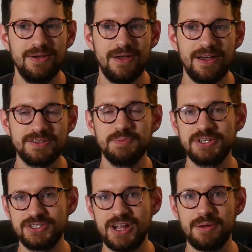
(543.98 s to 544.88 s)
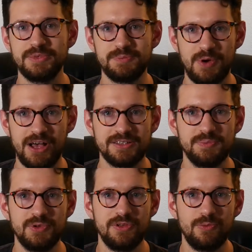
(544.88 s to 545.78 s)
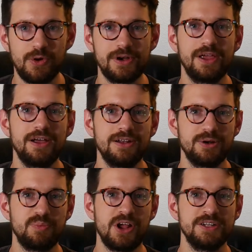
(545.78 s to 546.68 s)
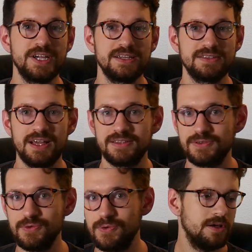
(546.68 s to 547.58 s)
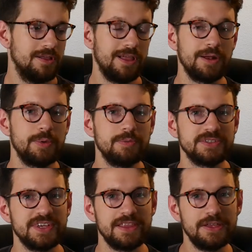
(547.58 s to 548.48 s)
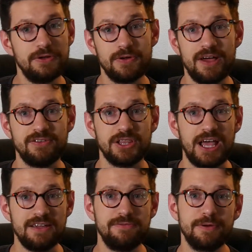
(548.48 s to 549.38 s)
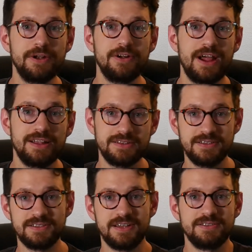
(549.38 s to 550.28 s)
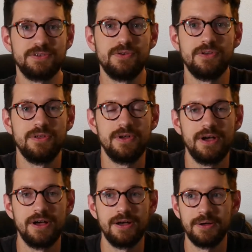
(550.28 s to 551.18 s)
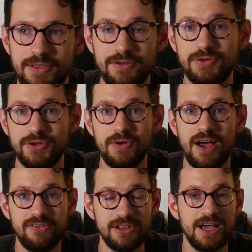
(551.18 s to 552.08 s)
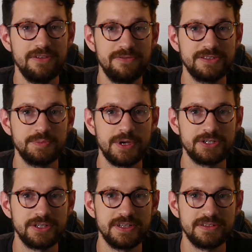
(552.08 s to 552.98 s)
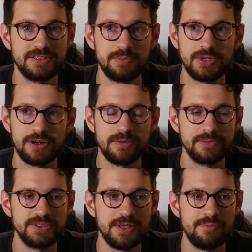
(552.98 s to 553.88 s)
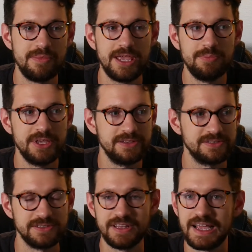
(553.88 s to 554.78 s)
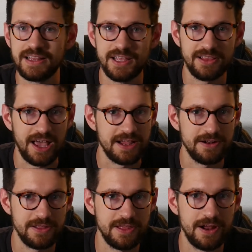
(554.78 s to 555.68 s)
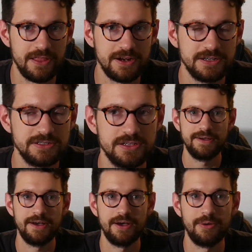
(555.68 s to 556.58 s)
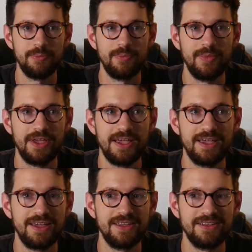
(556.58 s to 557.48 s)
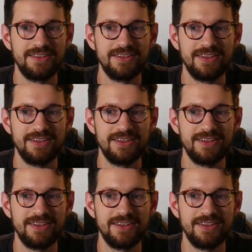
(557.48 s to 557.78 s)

as much time as possible working on your projects at school. A lot of people say that you don't have a life when you're at design school. You do have a life, especially in some terms. They may be slightly lighter than others. And